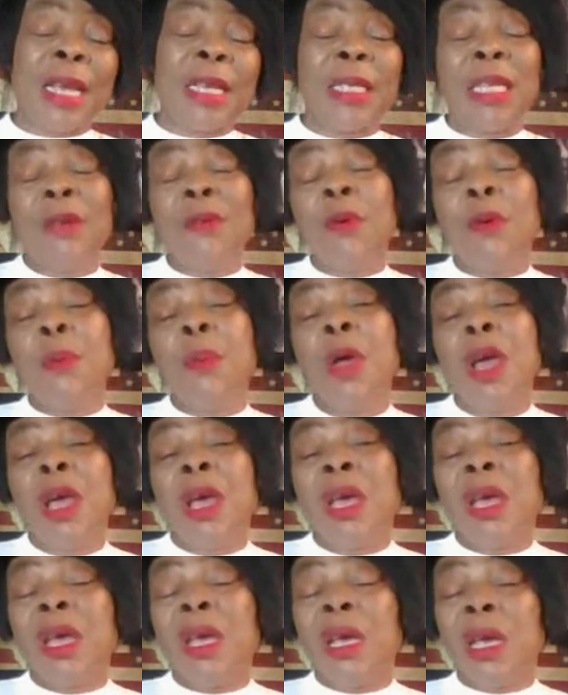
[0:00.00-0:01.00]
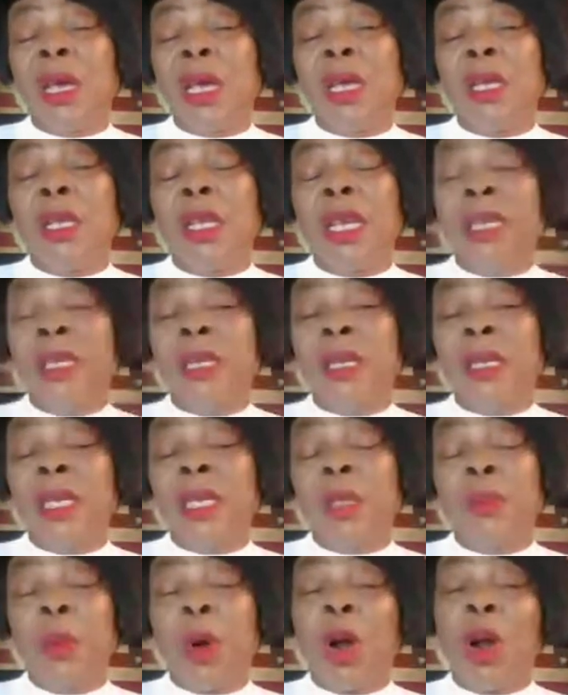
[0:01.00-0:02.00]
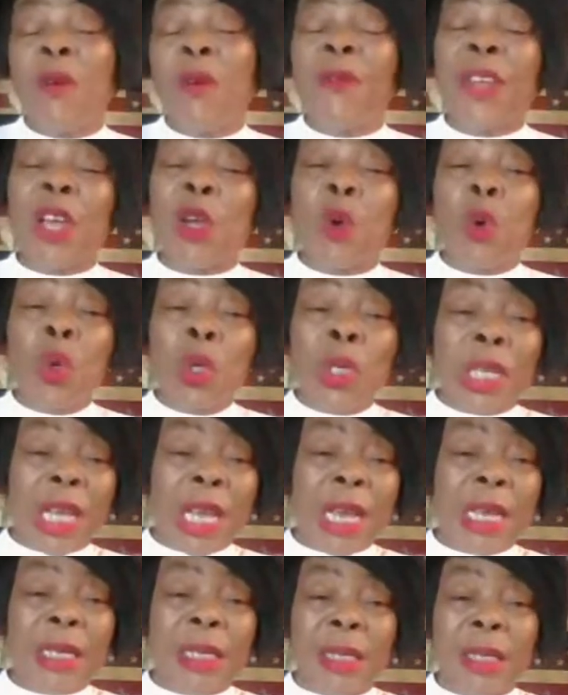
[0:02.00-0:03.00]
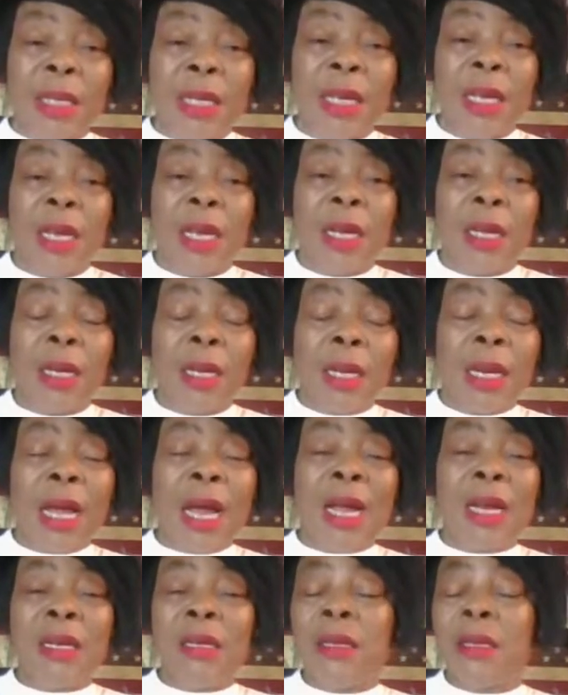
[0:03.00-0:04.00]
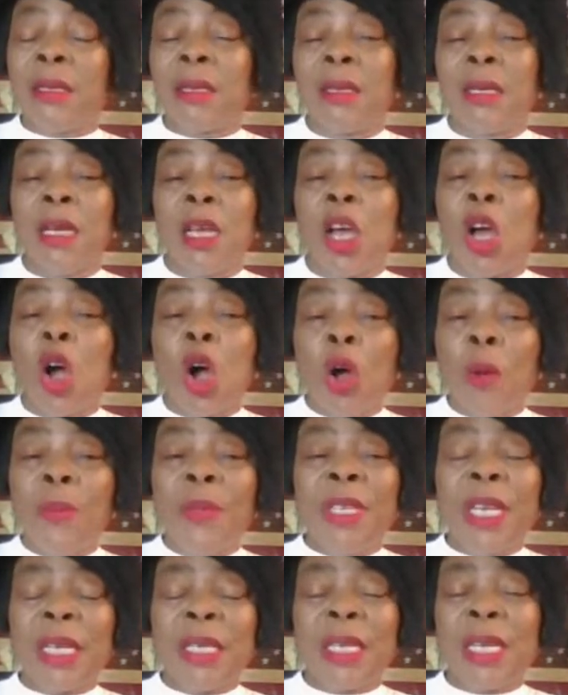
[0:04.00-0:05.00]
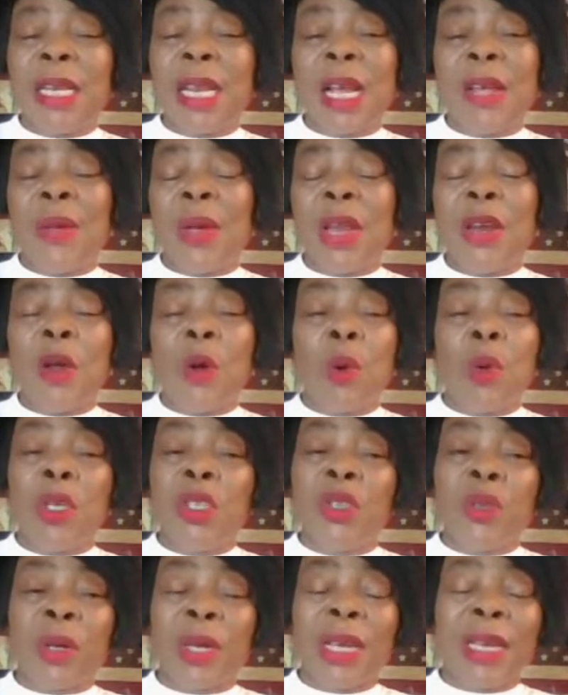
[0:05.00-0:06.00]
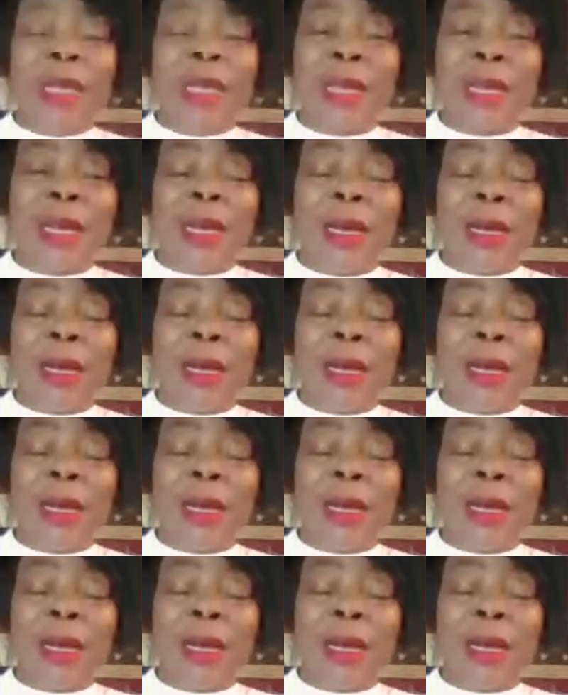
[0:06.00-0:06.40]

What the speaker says: It's even it's more of a good case than objecting that you are not going to get